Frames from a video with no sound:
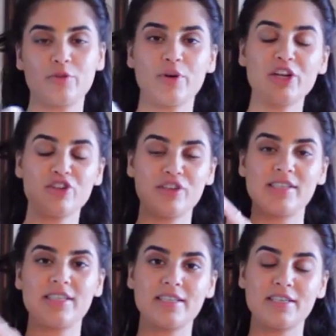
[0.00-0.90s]

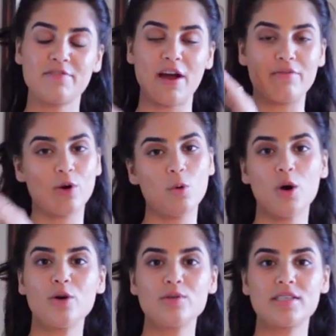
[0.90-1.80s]
365
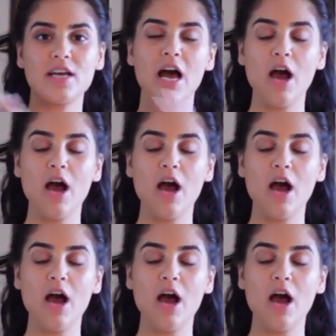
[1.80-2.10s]
quotes